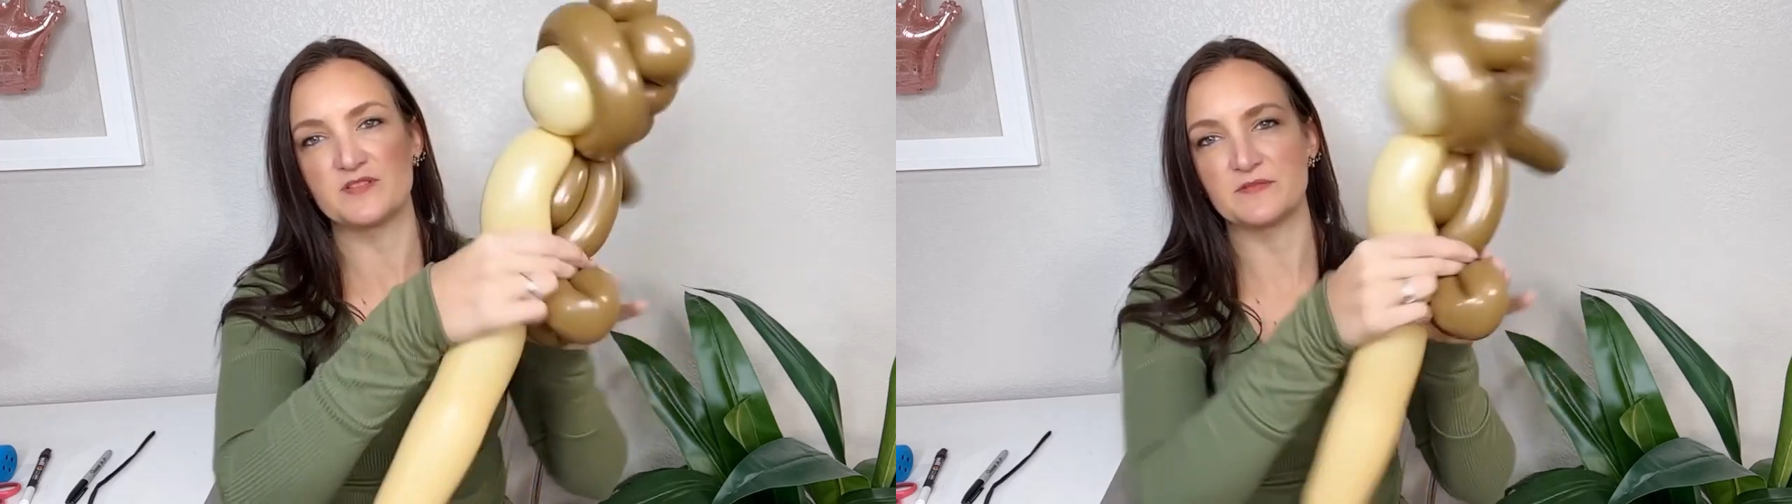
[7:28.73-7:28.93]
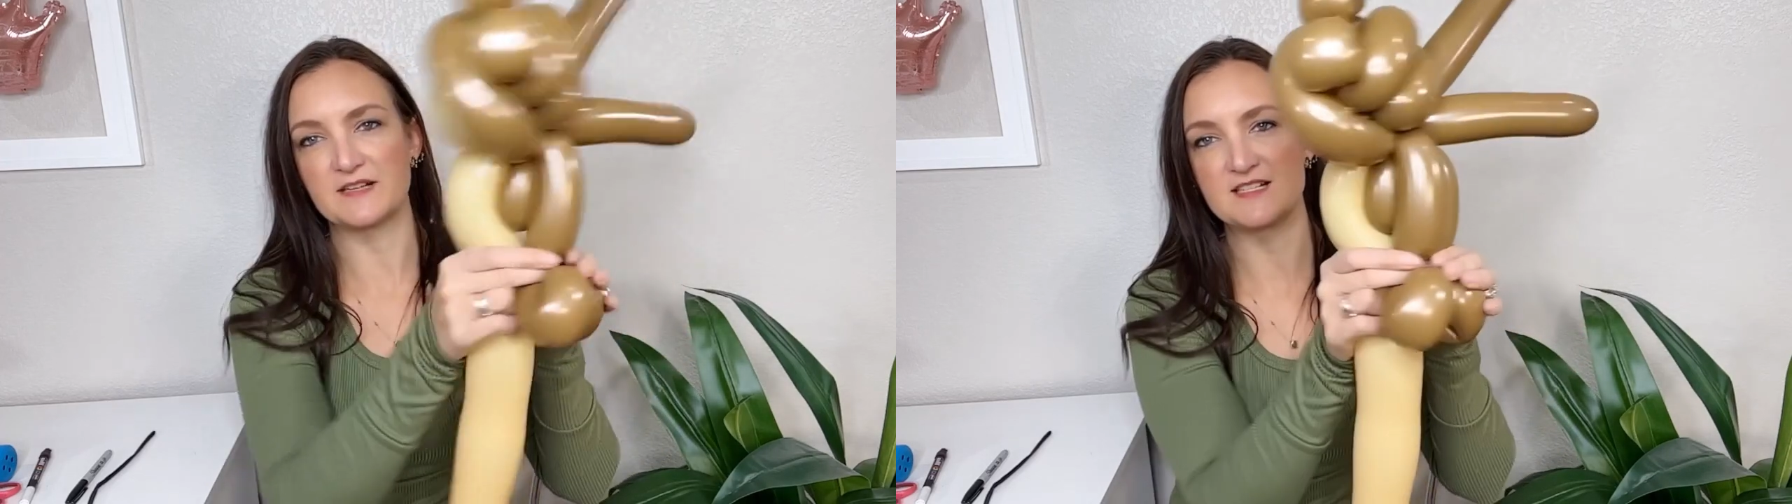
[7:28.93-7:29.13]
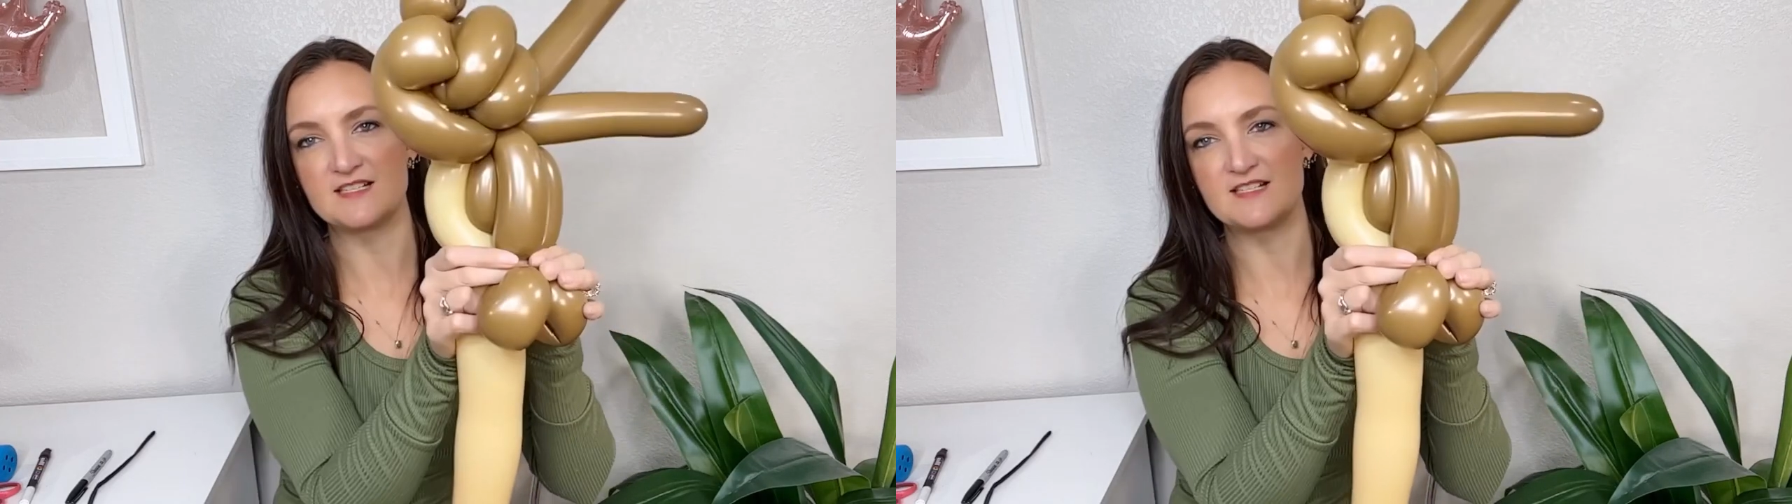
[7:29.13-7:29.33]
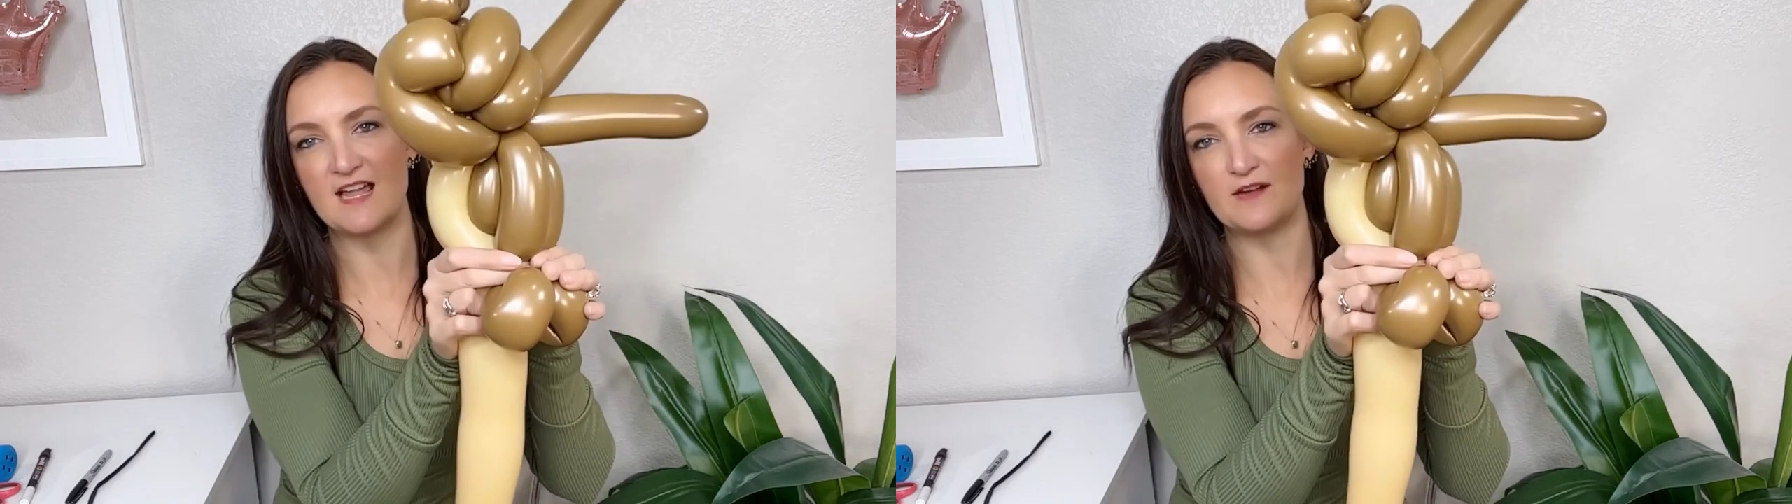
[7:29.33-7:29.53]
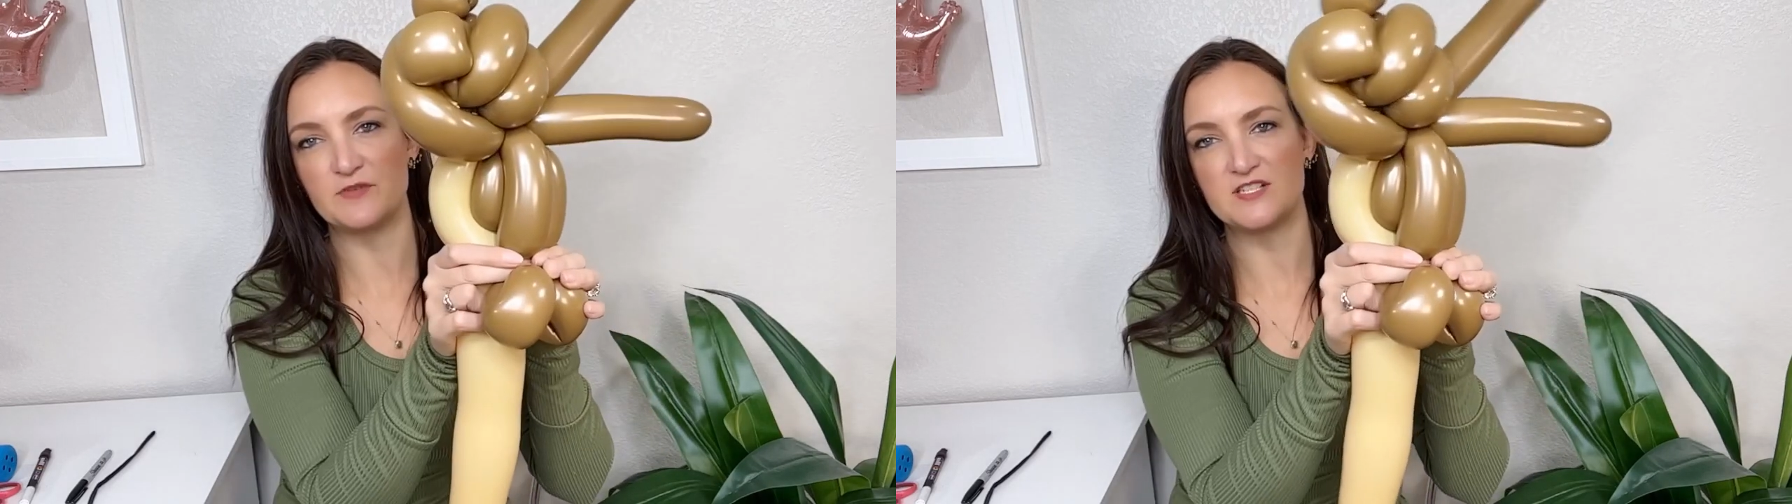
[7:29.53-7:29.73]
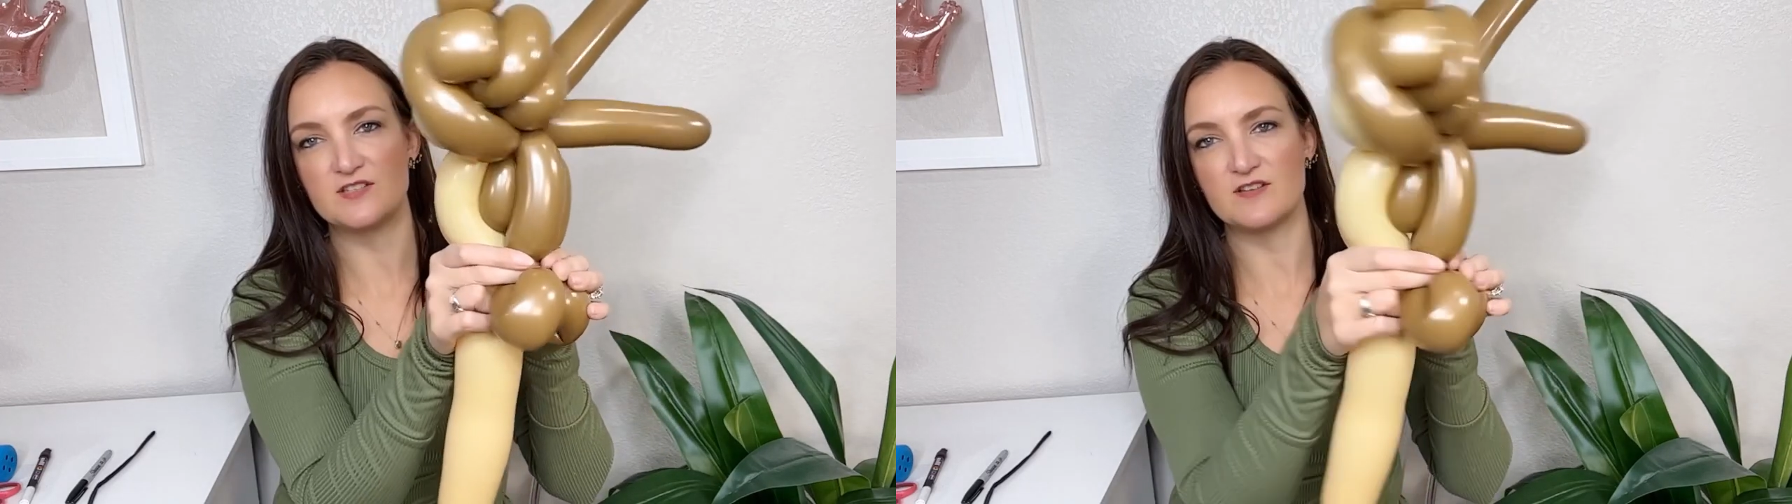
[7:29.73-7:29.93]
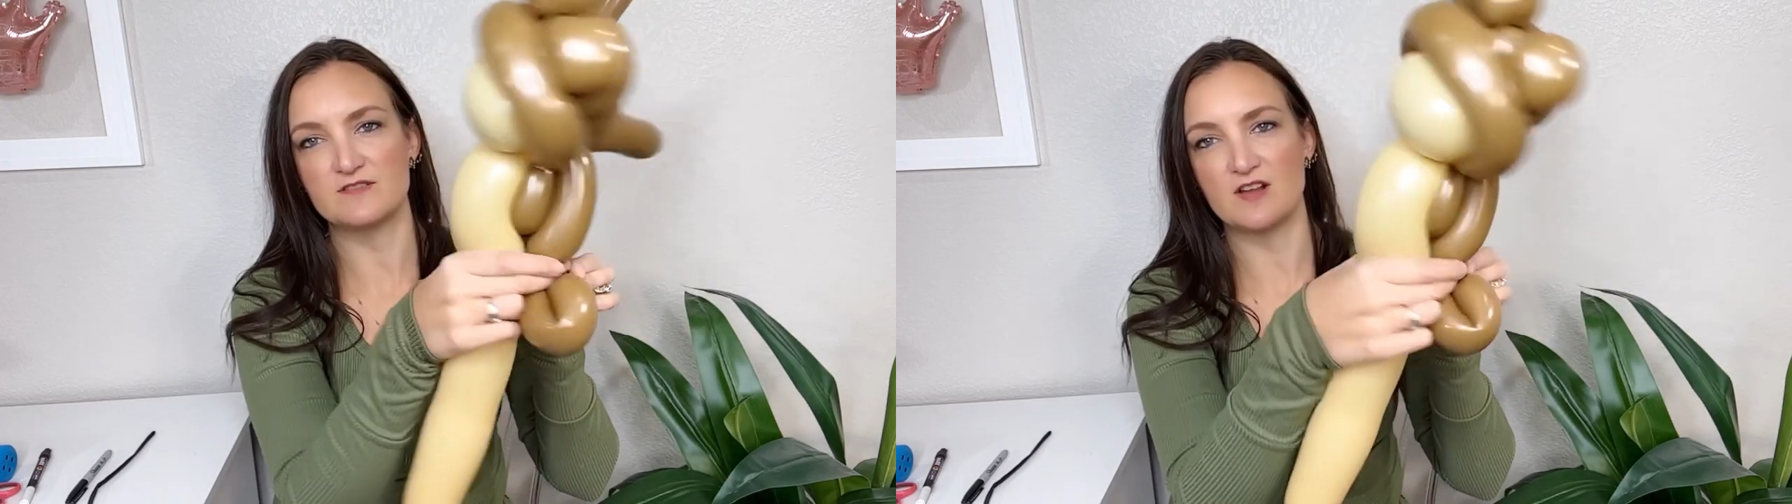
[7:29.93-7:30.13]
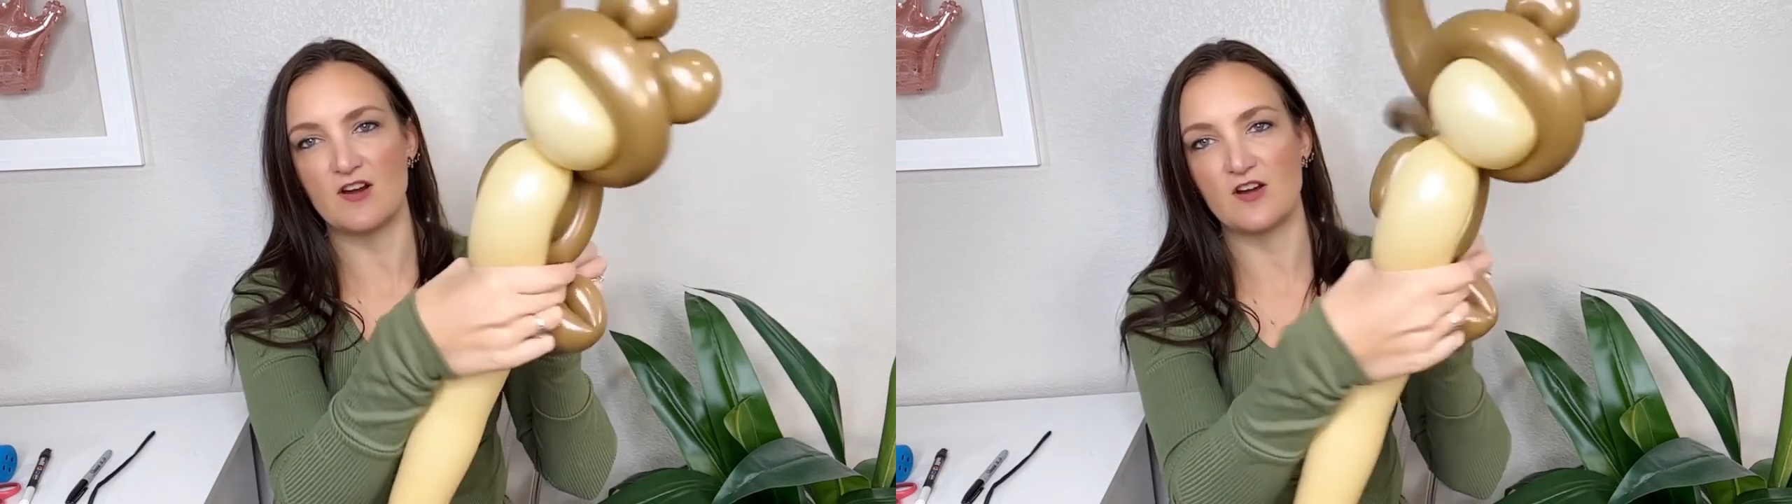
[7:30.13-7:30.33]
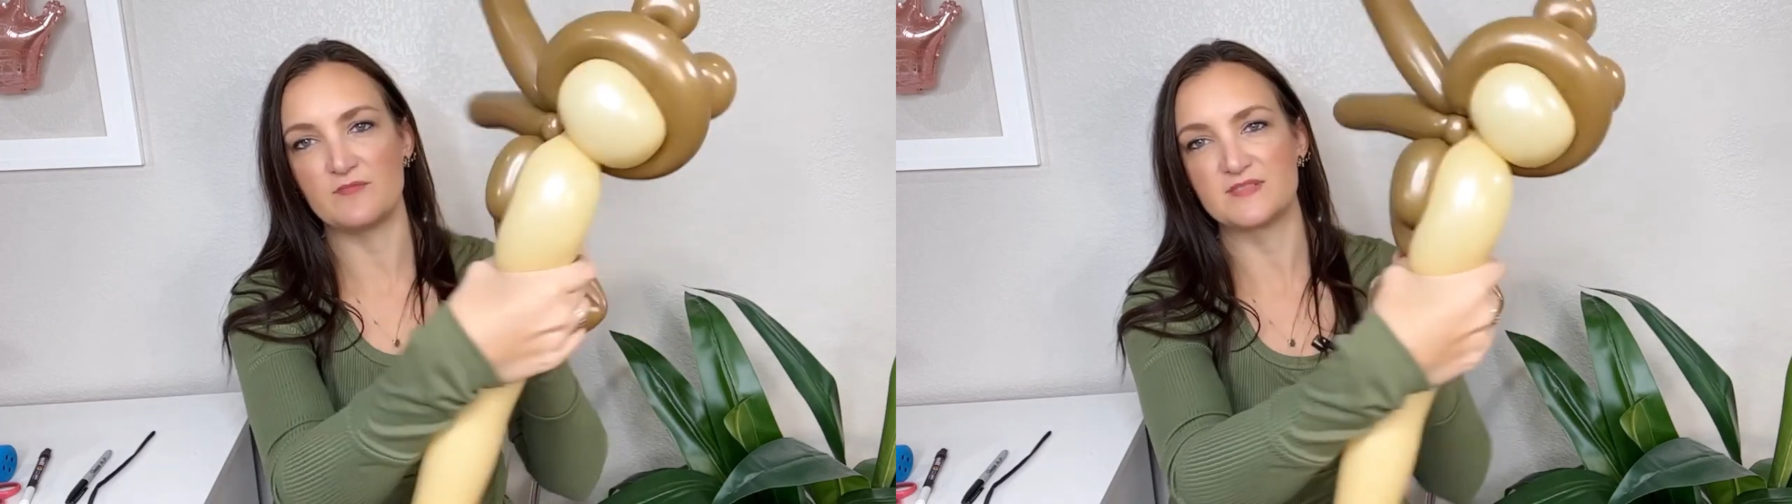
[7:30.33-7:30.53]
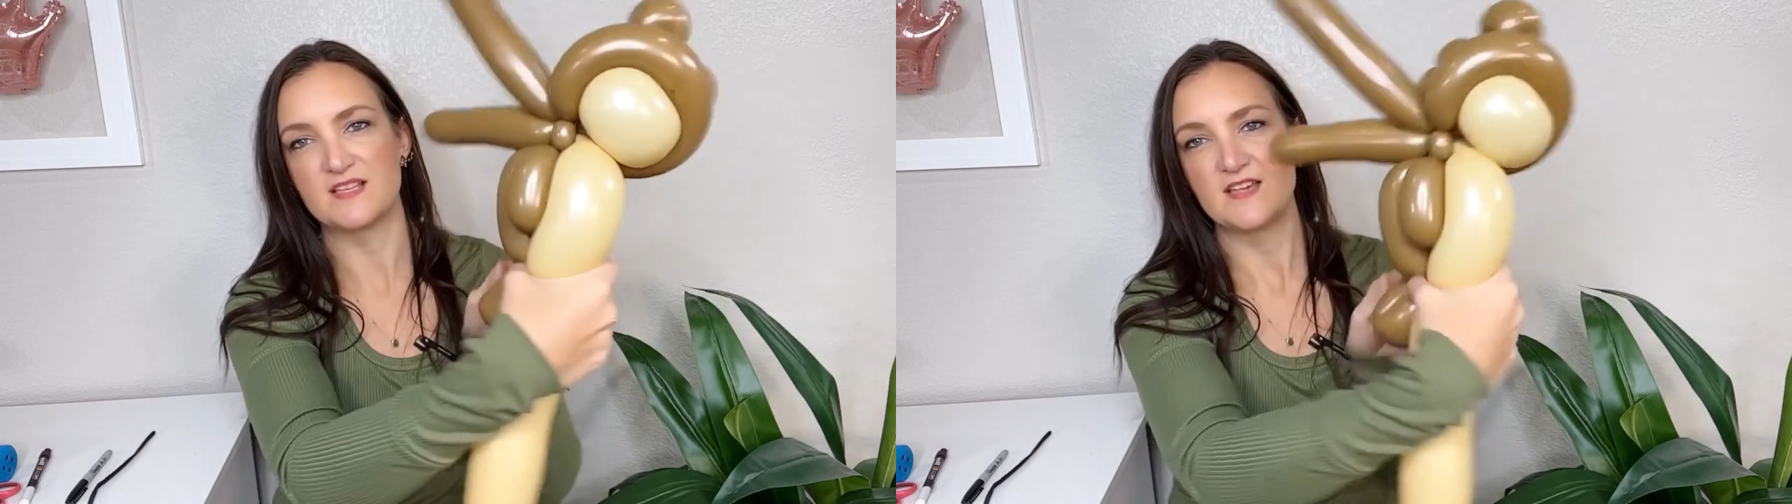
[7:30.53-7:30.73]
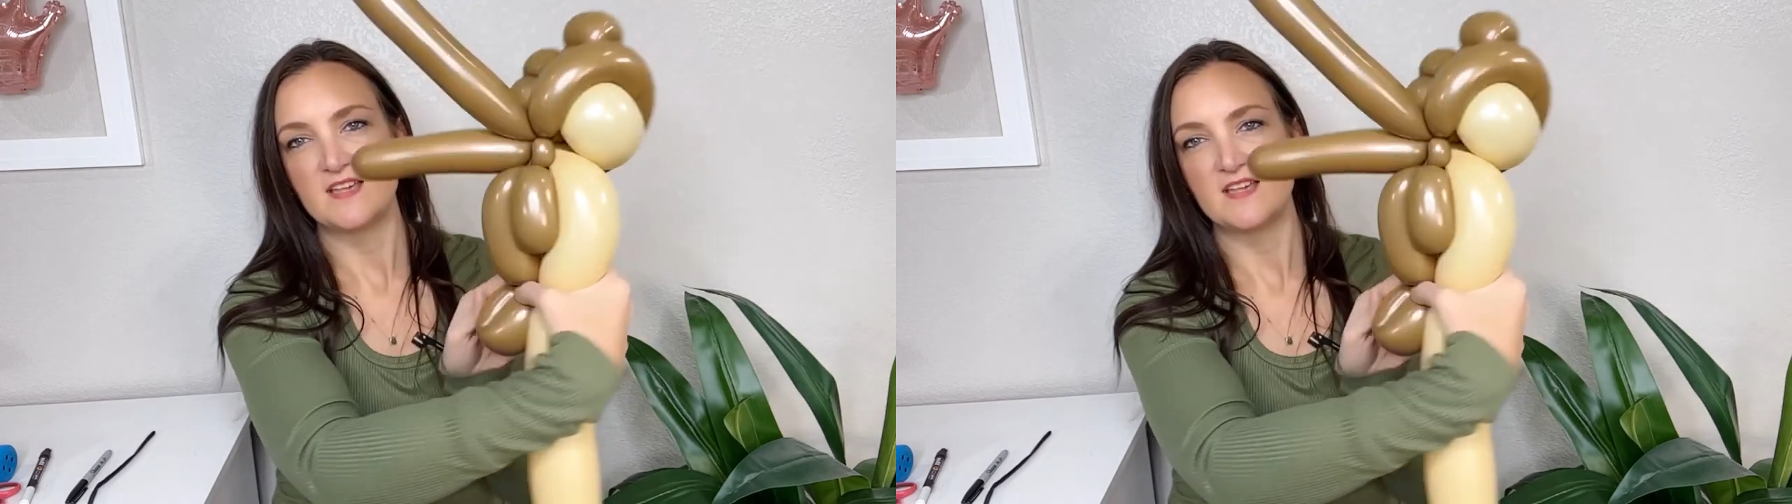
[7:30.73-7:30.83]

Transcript: So we're gonna sandwich those arms